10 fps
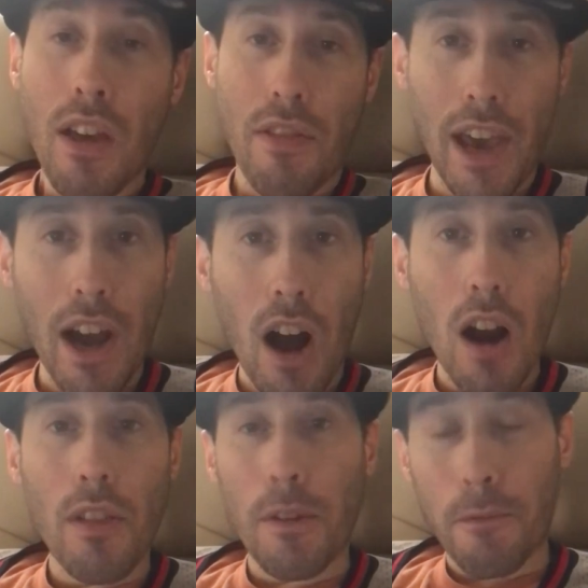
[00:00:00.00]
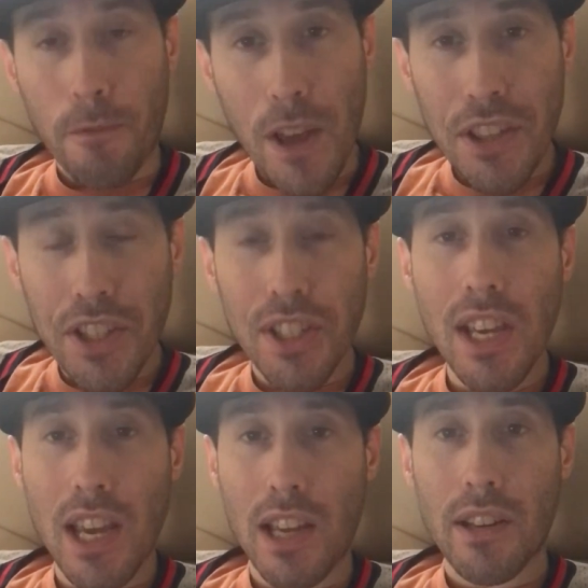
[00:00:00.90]
They are the fifth
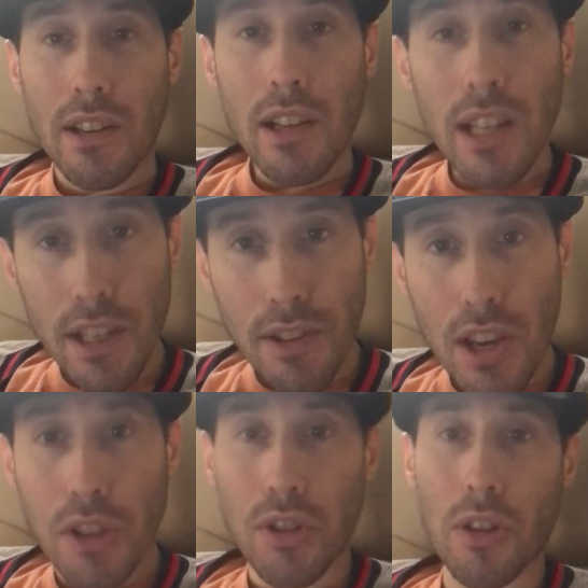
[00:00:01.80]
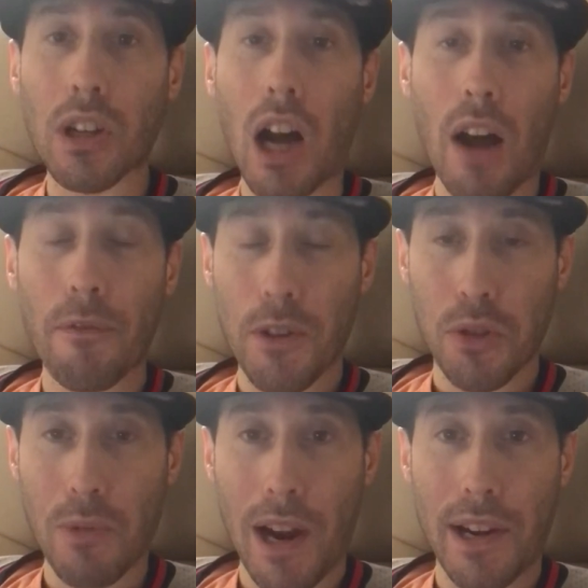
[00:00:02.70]
seed in the Eastern
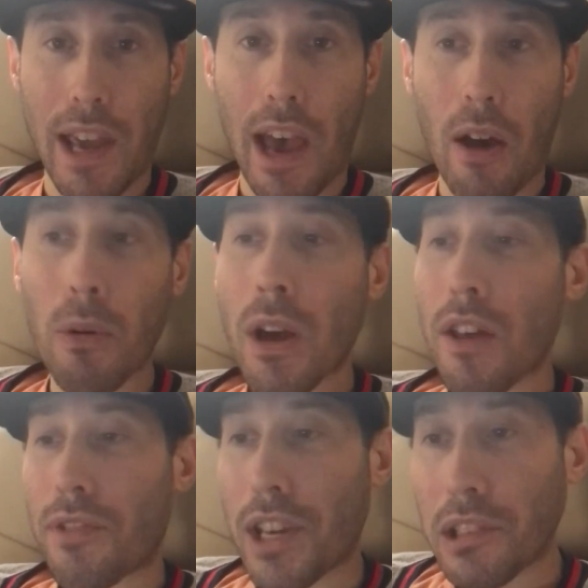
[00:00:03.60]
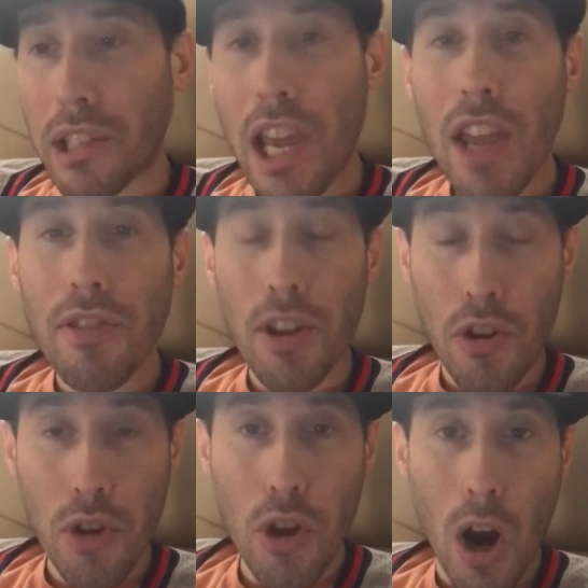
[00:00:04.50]
Conference right now. They lead the
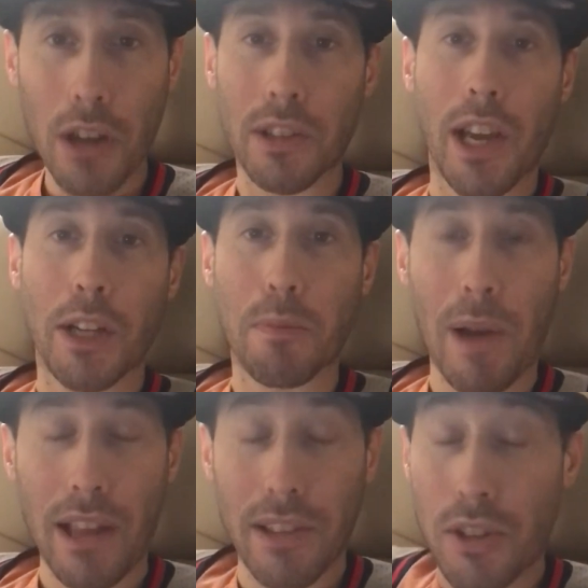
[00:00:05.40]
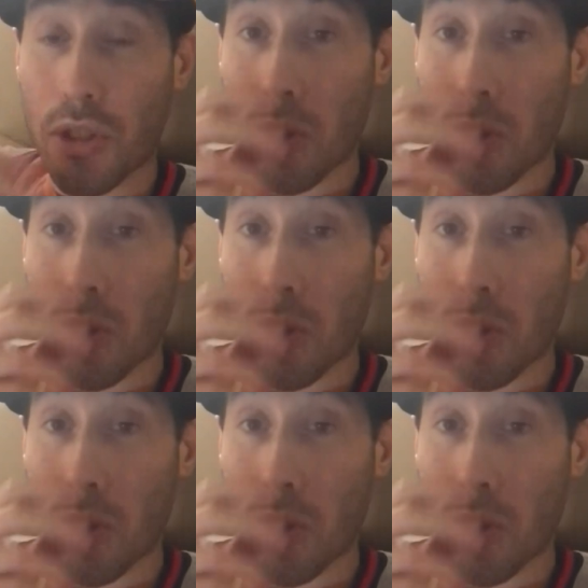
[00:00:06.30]
New York Knicks by at least